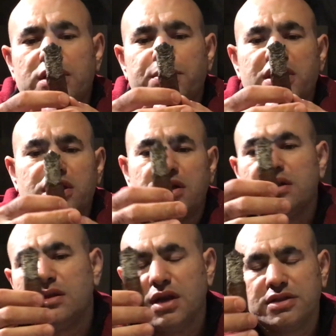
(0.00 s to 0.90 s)
in the beginning
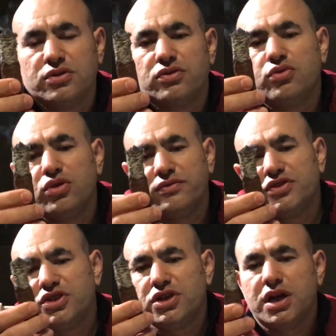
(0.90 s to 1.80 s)
of last third quarter of the
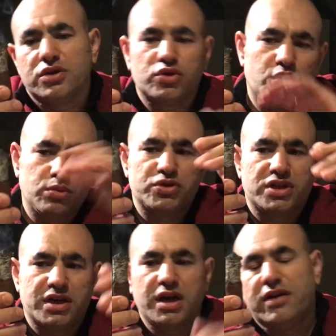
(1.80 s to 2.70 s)
cigar, almost
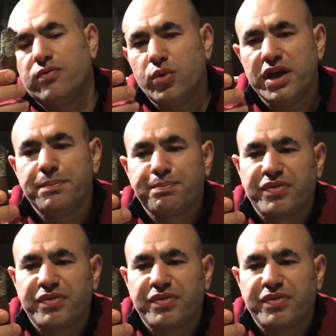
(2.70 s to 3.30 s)
like a halfway,